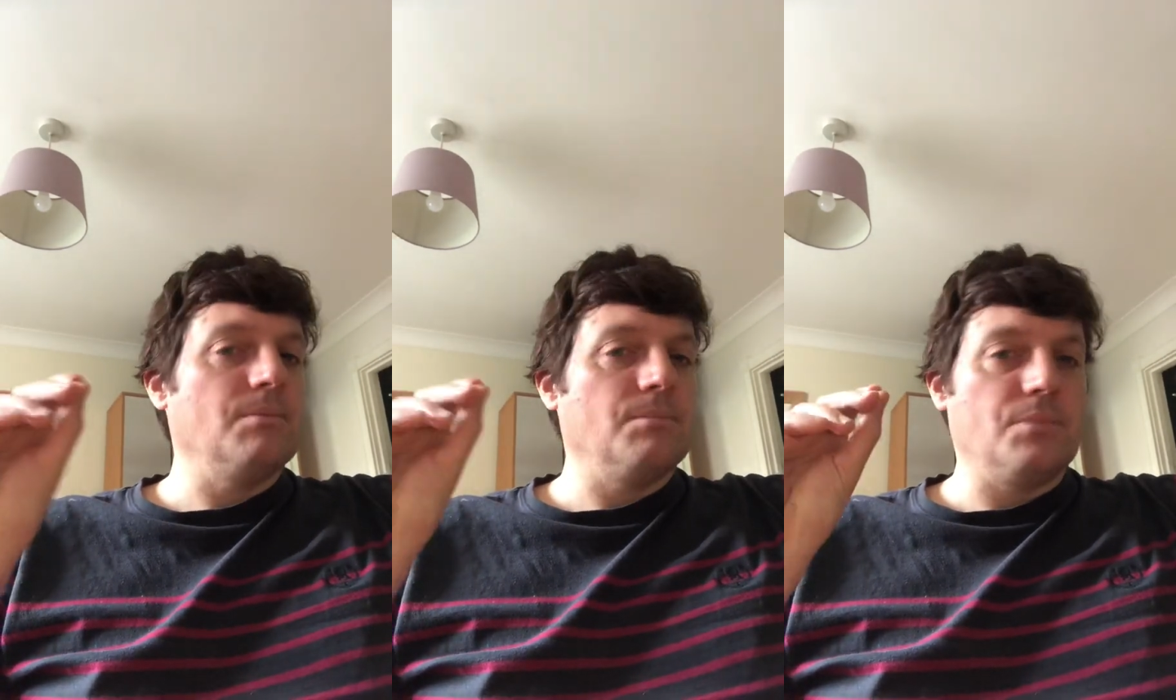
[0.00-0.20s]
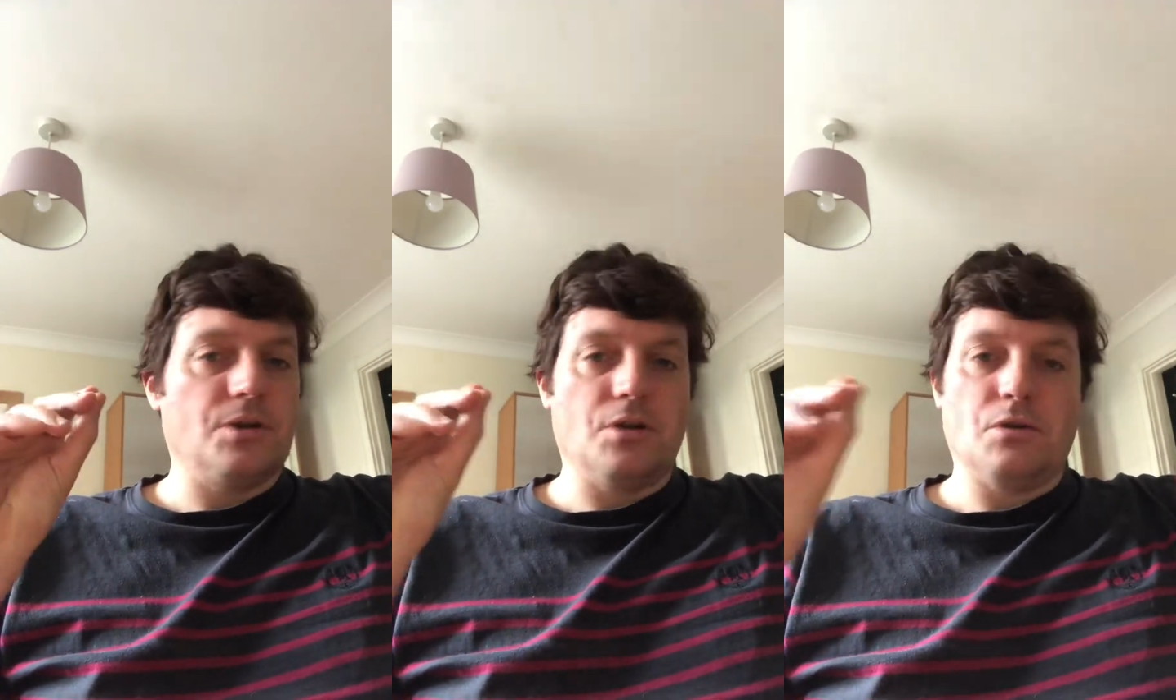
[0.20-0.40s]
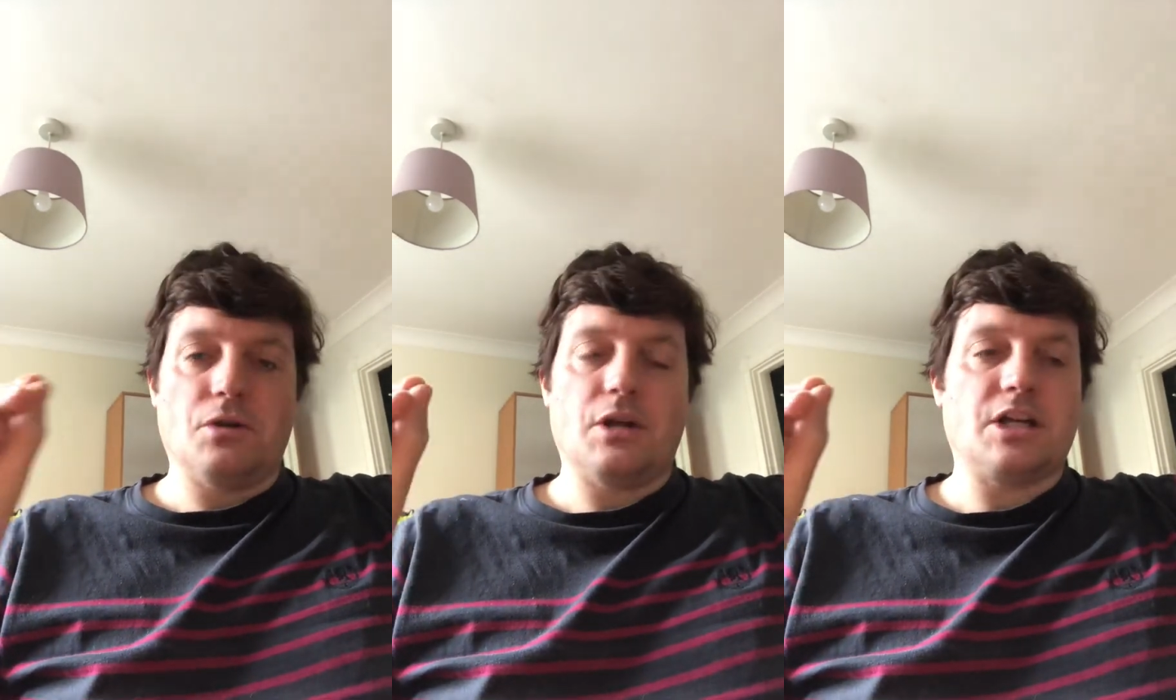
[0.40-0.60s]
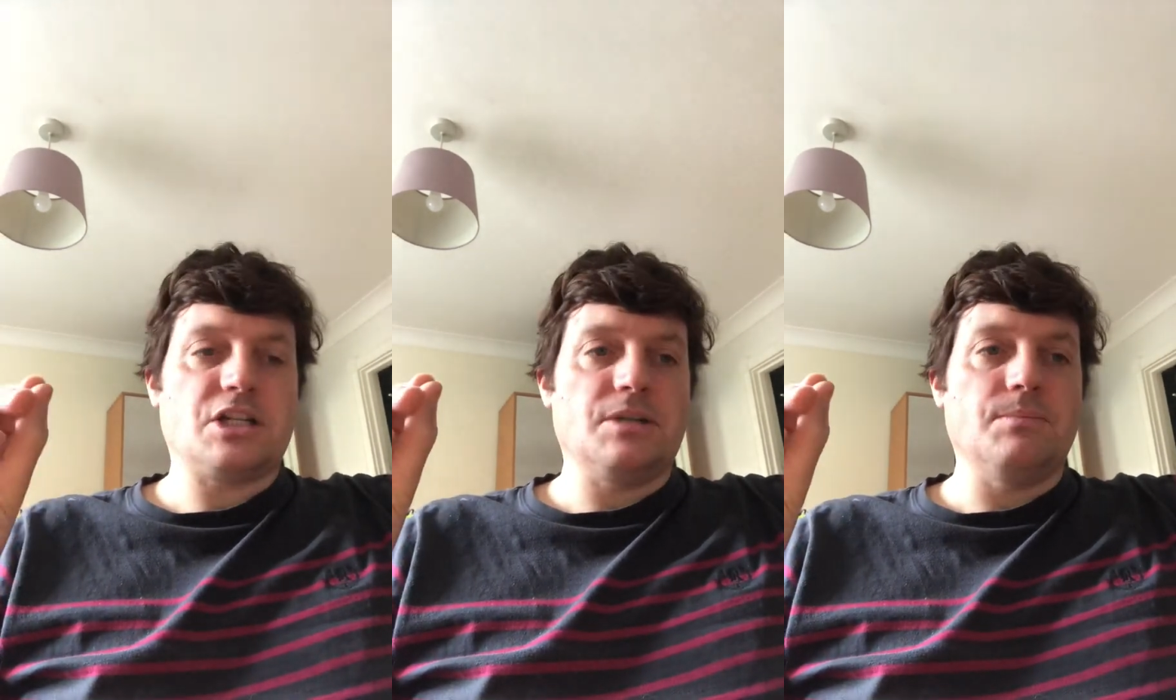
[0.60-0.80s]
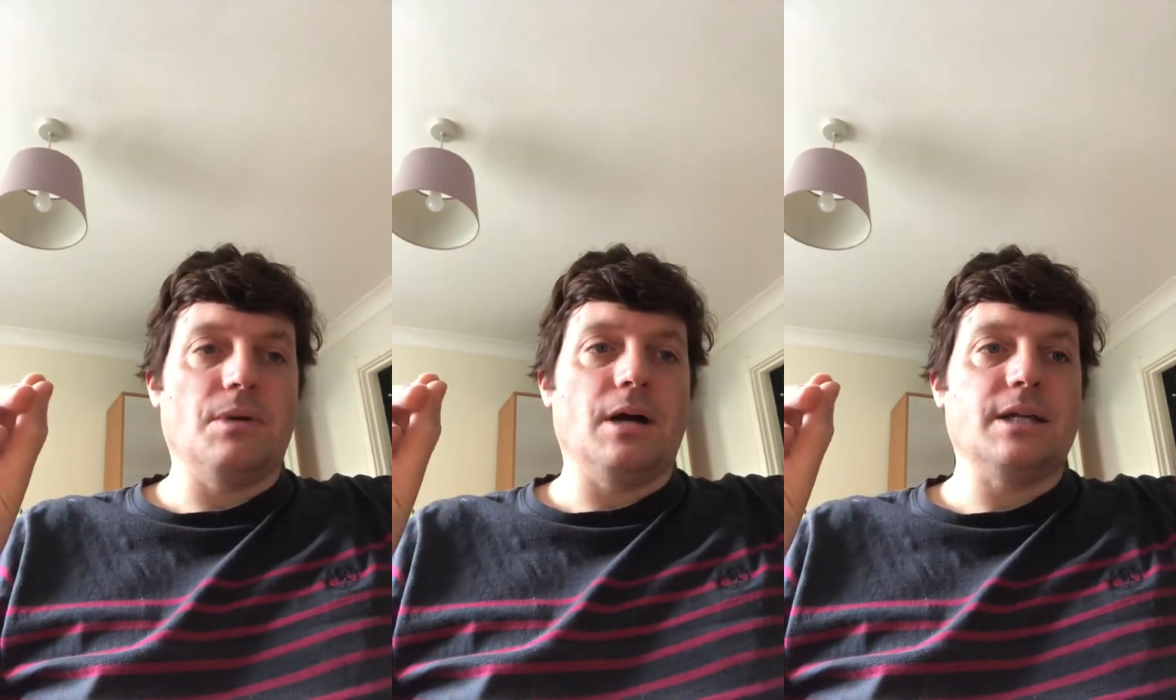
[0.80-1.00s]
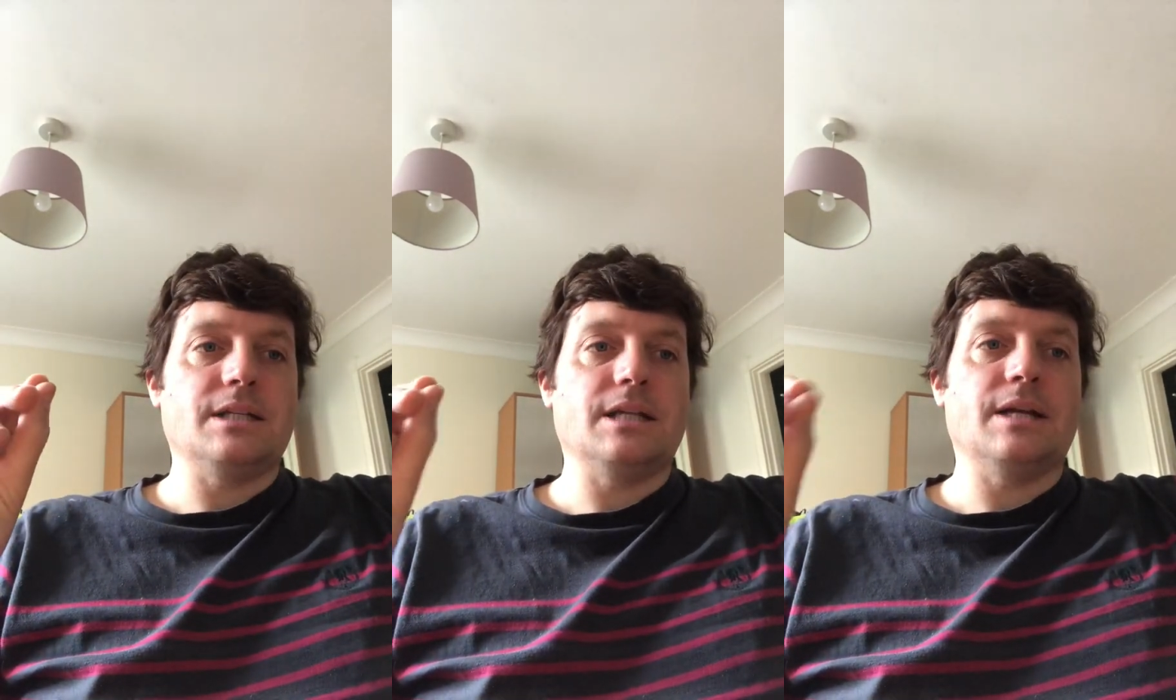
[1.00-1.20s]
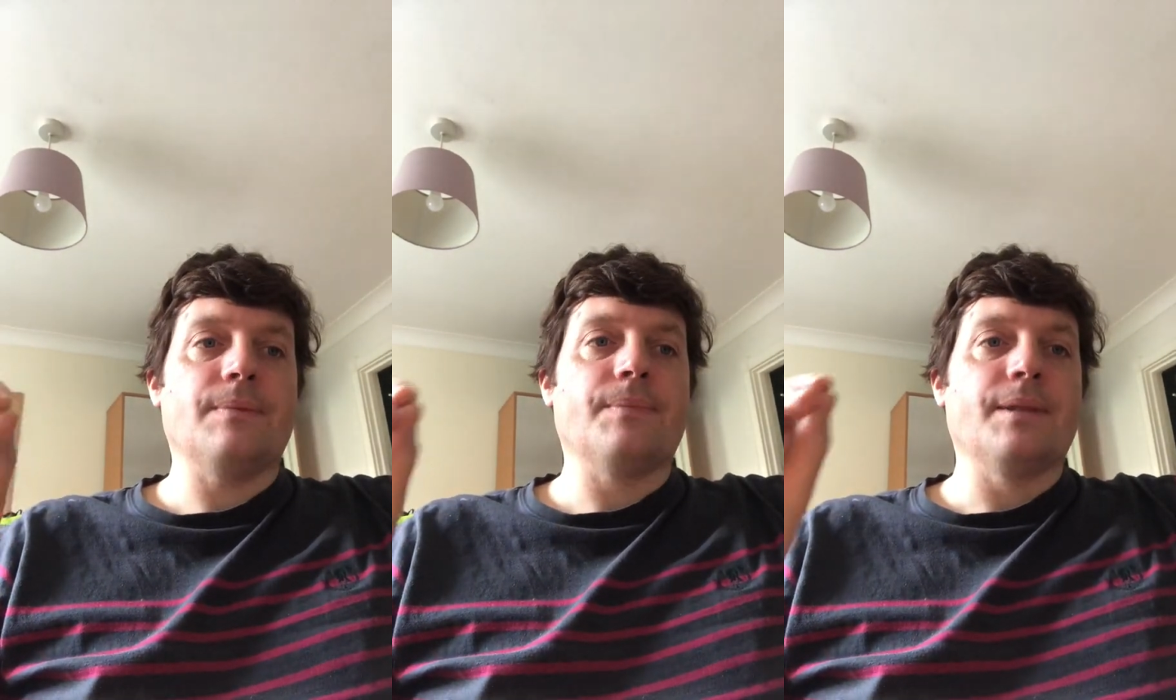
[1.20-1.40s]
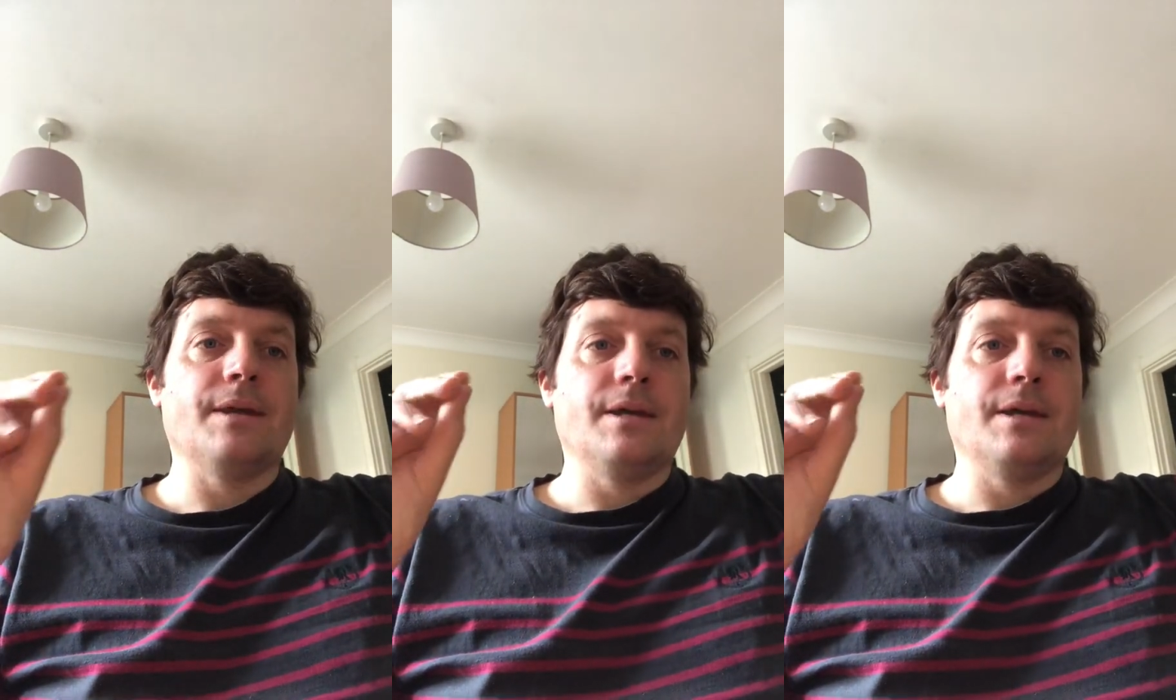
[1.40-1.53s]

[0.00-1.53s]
but are not actually binding,